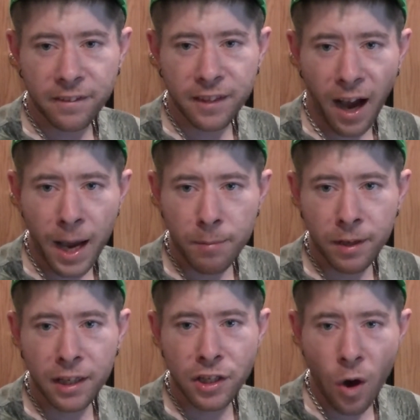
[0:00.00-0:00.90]

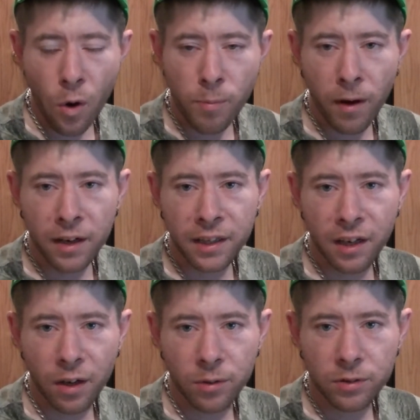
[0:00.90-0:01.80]
Timing, nobody
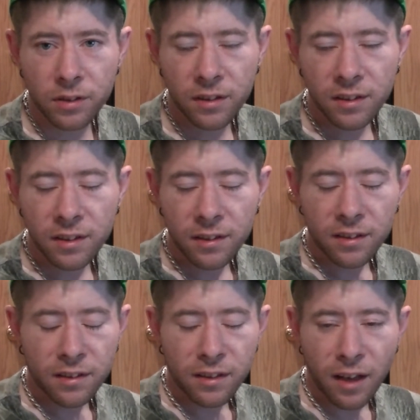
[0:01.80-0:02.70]
knows.
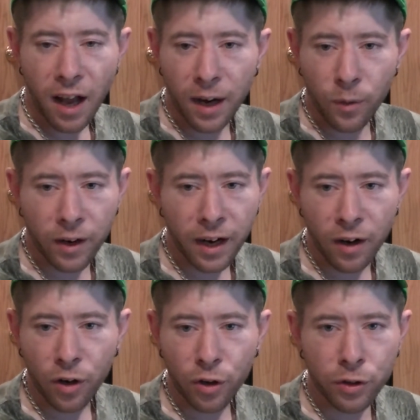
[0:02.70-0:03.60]
I don't
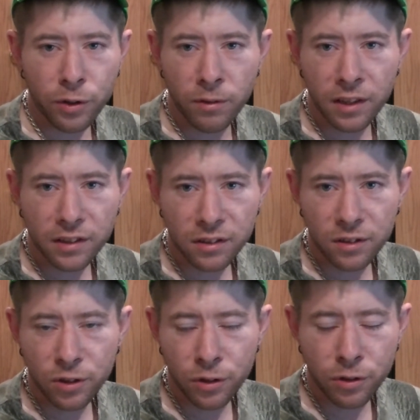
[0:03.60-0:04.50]
care who you
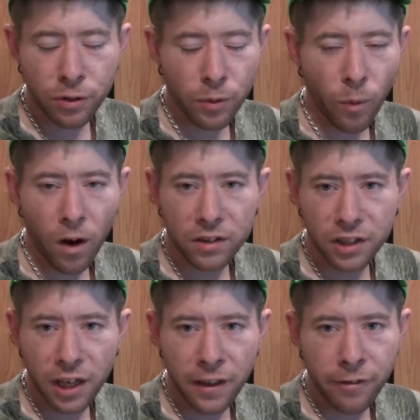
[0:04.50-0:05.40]
listen to. You can watch
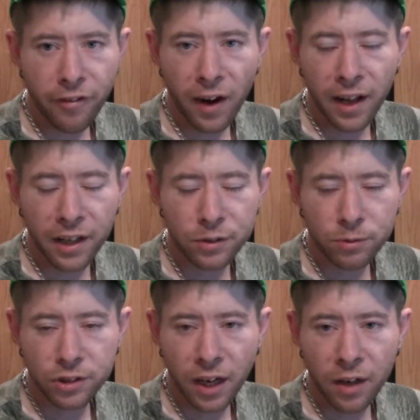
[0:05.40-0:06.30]
any of the
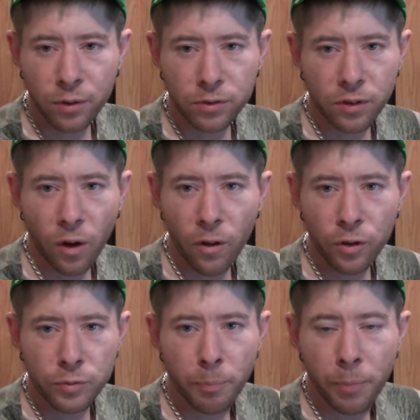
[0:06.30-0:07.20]
financial channels and all
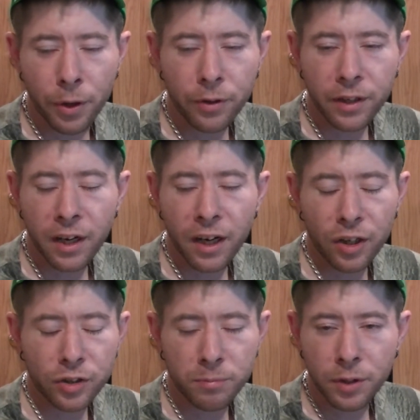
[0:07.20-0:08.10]
those
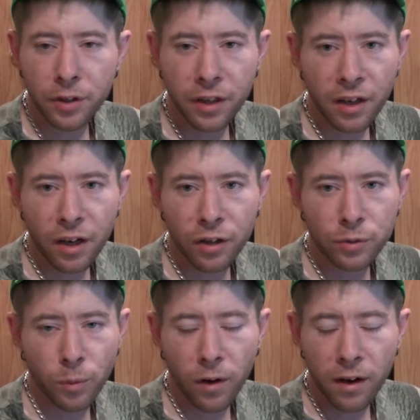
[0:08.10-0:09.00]
billionaires, millionaires,
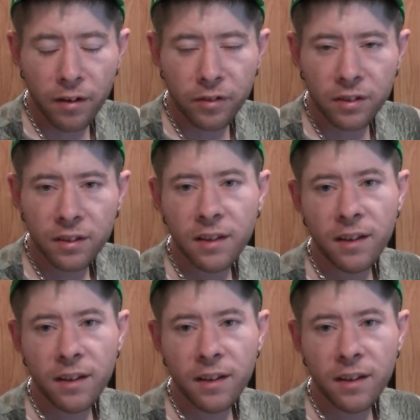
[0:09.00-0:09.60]
whatever.